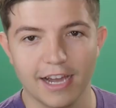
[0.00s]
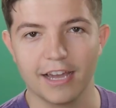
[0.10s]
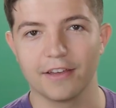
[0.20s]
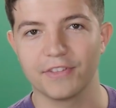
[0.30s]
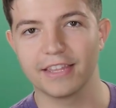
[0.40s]

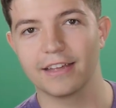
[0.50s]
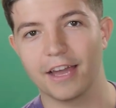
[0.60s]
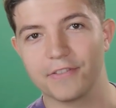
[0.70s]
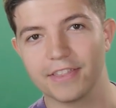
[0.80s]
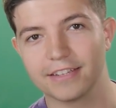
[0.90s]
I, I think I
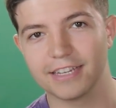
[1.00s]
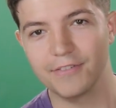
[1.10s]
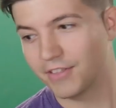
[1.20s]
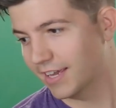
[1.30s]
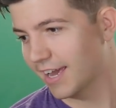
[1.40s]
think that's
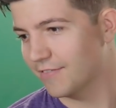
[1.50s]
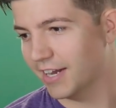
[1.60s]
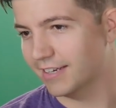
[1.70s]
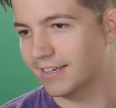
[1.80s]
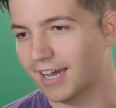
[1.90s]
everything. Have
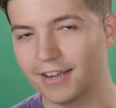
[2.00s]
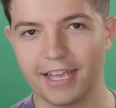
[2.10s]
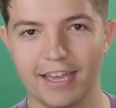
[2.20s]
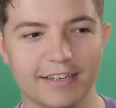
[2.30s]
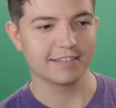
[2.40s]
I,
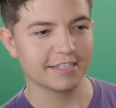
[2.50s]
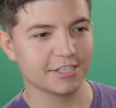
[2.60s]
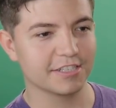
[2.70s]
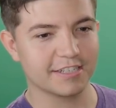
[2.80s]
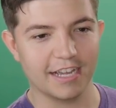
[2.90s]
okay, let's
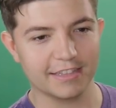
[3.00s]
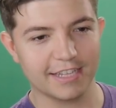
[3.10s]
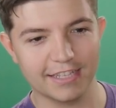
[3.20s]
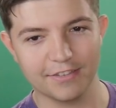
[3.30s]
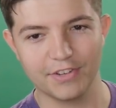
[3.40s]
just cut,
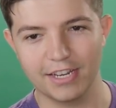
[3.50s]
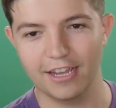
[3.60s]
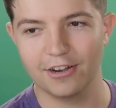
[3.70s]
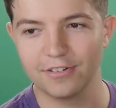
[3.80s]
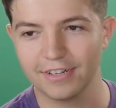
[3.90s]
cut the video.
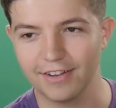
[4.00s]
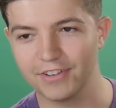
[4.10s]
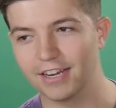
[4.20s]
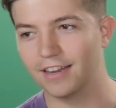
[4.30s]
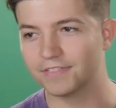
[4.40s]
I've
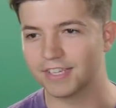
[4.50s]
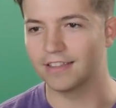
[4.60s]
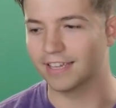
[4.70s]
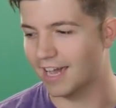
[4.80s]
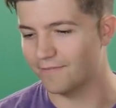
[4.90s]
done enough
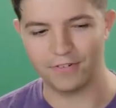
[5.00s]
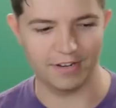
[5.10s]
selling out for